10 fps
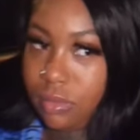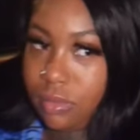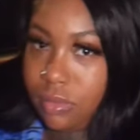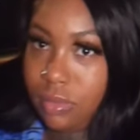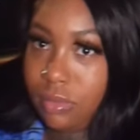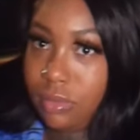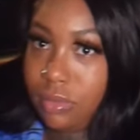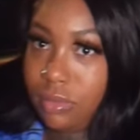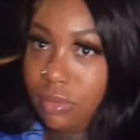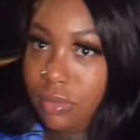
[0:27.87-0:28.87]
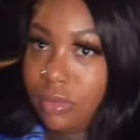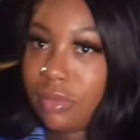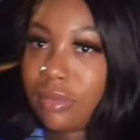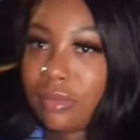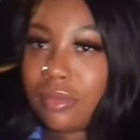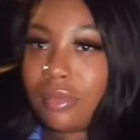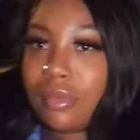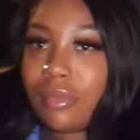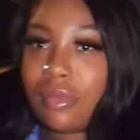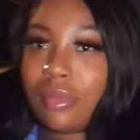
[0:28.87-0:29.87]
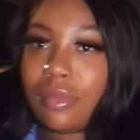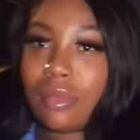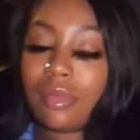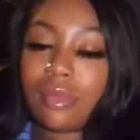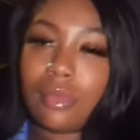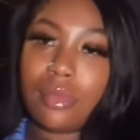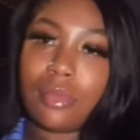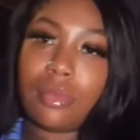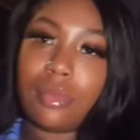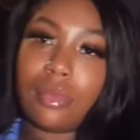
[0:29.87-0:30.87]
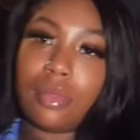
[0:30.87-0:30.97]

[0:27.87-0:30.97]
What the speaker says: No words are spoken by the person on screen.